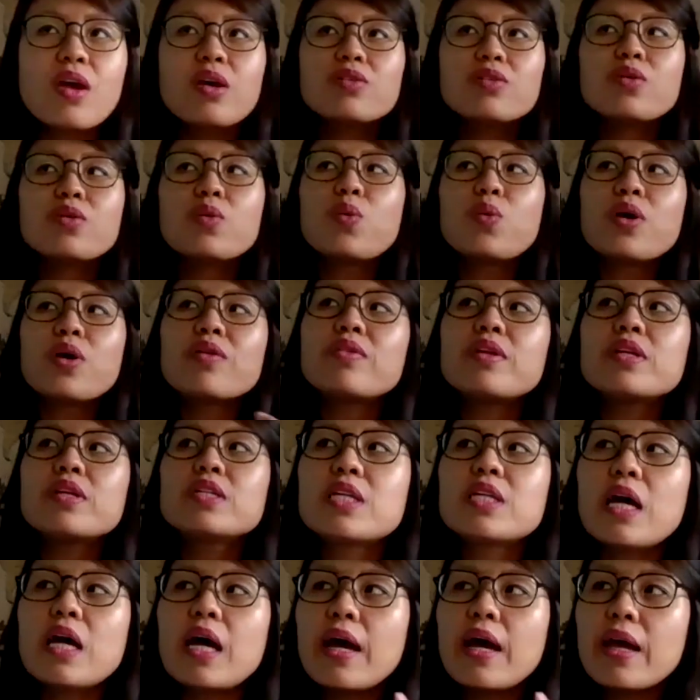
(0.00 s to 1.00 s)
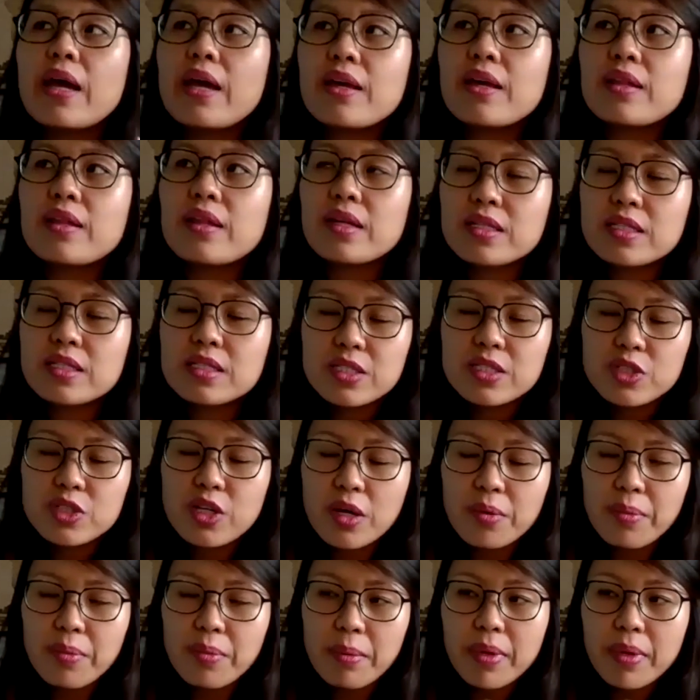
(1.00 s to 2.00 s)
So one of the things that just
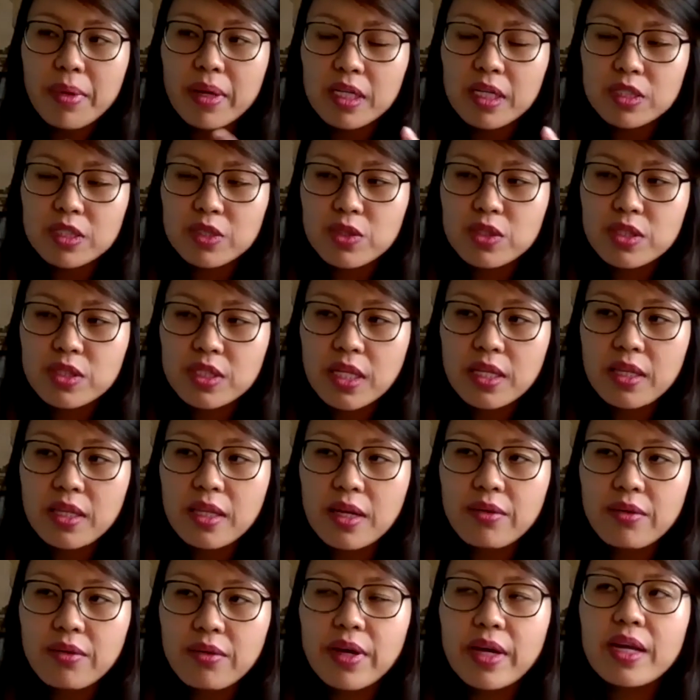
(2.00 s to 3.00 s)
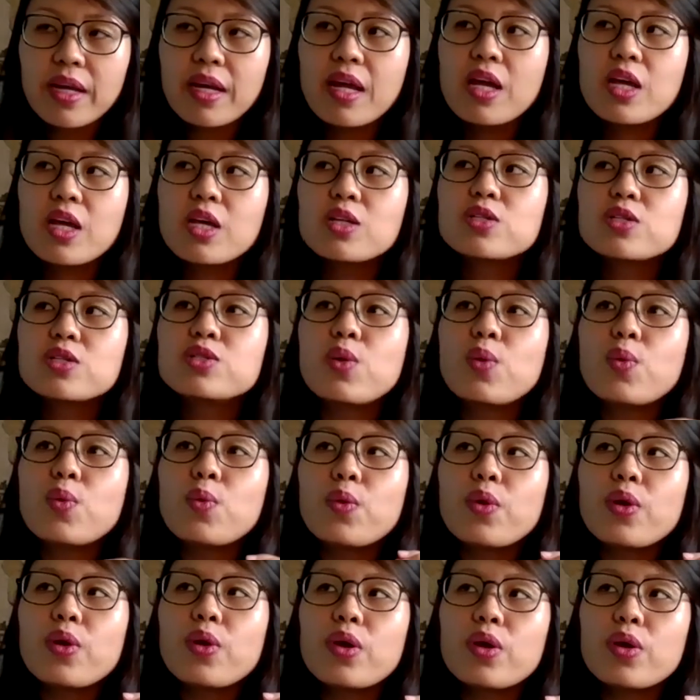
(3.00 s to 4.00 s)
struck my mind as you said that, right,
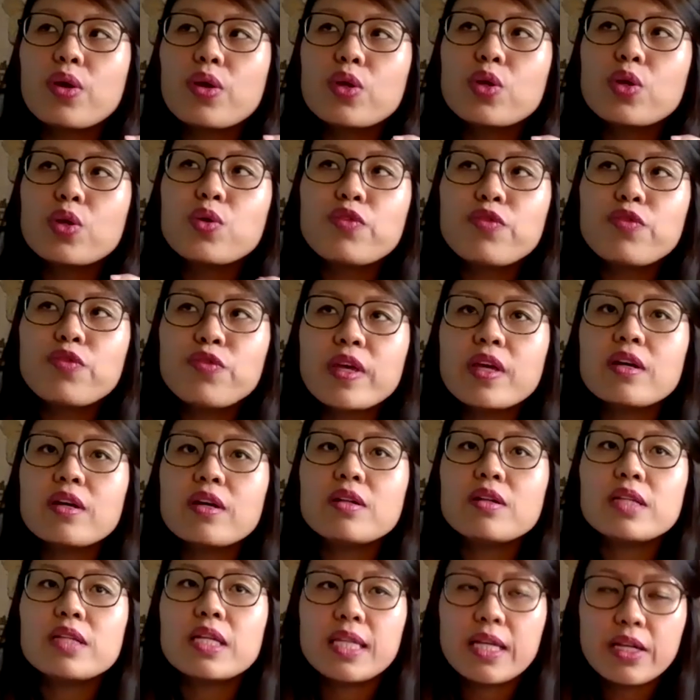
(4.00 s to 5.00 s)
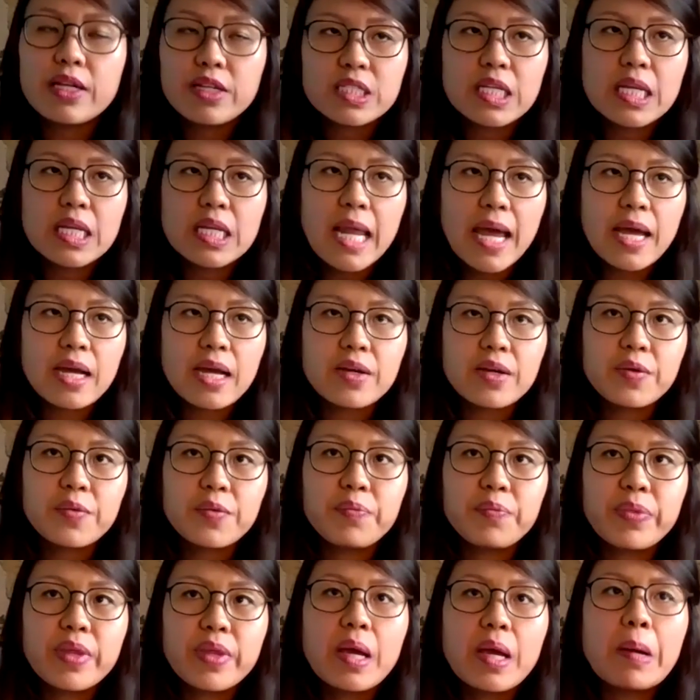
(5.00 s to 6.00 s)
so you feel that there's a lack,
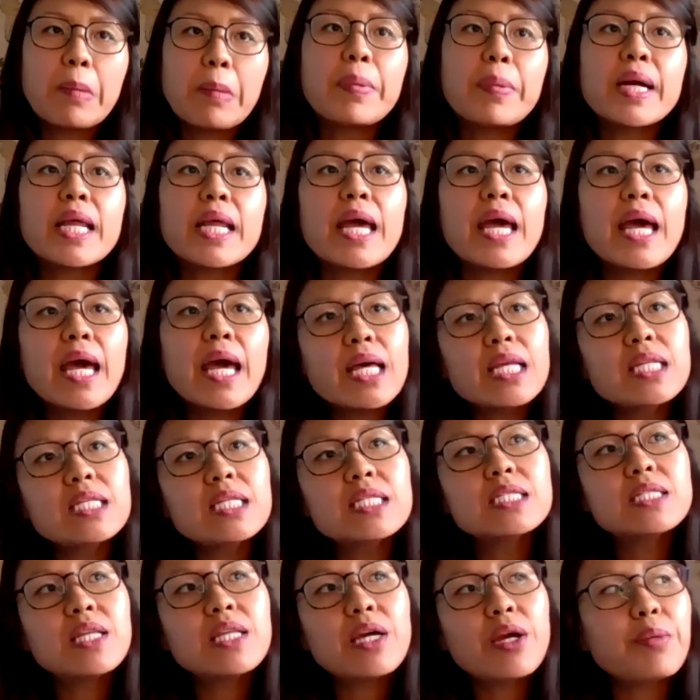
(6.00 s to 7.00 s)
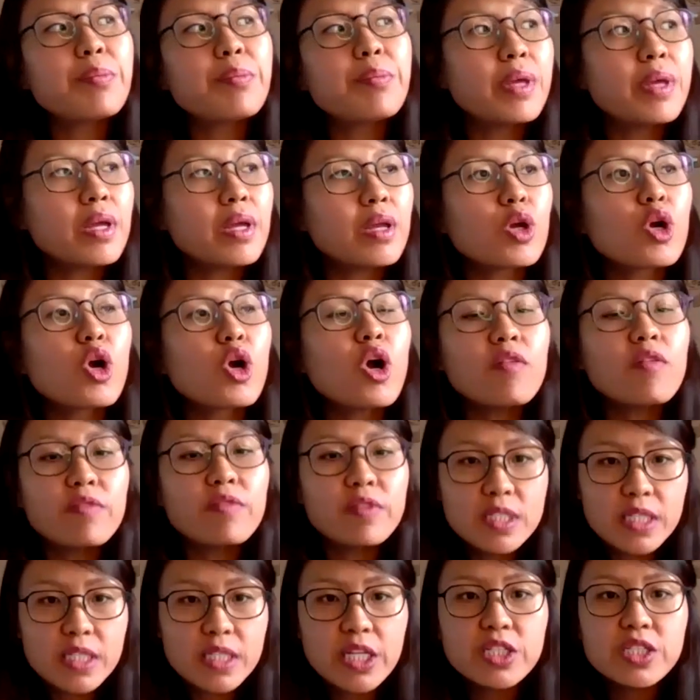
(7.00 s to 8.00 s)
but has there been
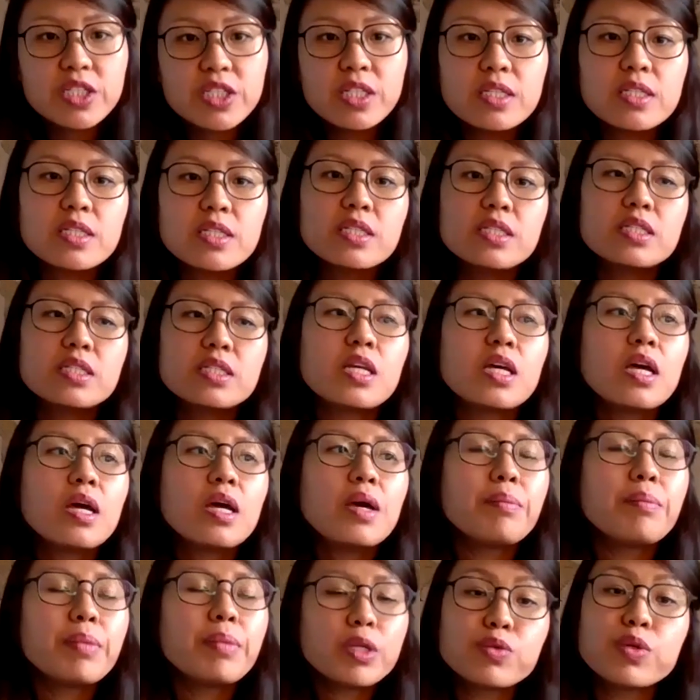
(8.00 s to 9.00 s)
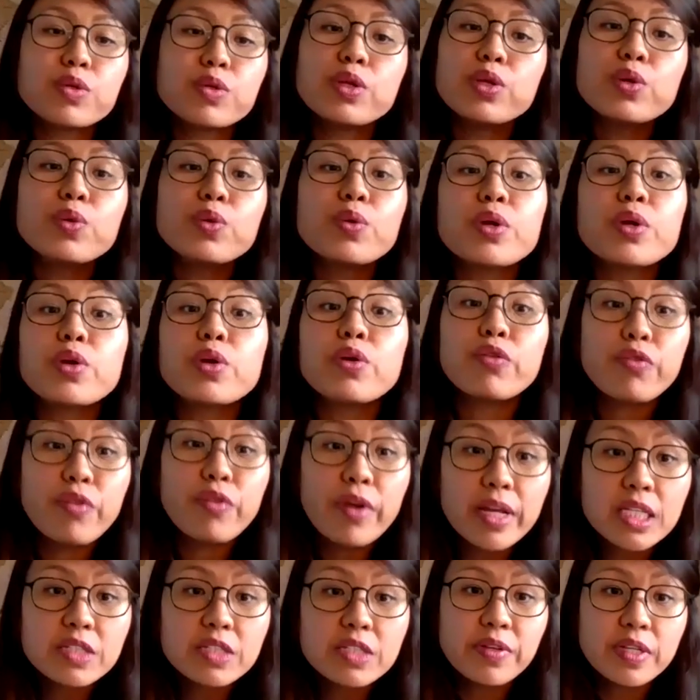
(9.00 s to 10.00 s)
conversations between you and your
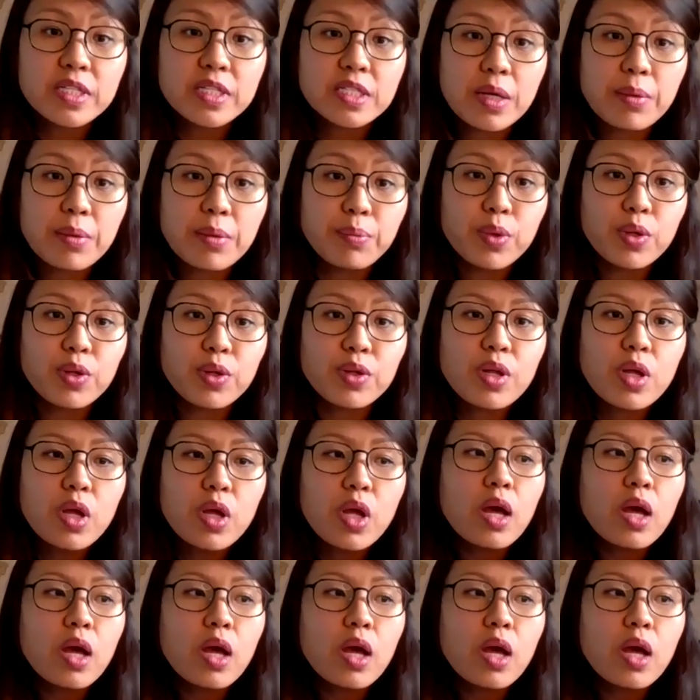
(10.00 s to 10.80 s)
friends, for example,